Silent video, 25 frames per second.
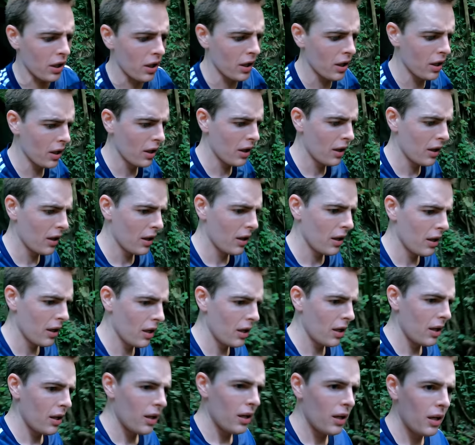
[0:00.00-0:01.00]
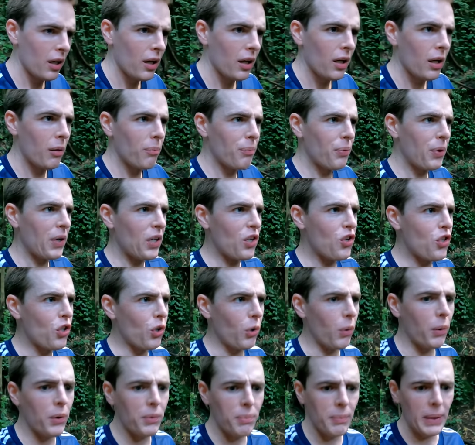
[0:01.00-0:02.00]
I'm pretty
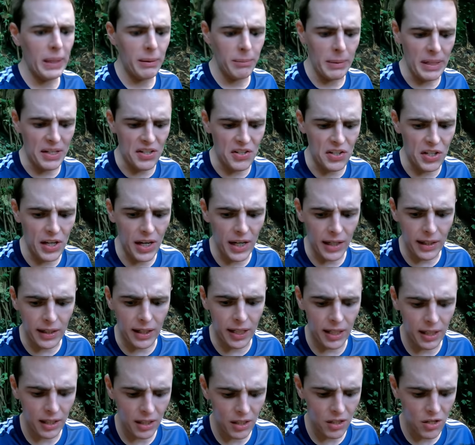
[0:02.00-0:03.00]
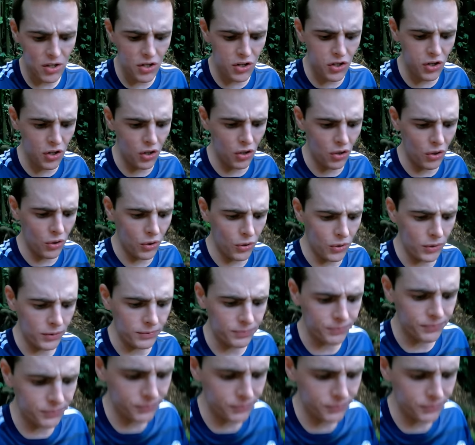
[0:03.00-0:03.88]
sure it would make me sick, so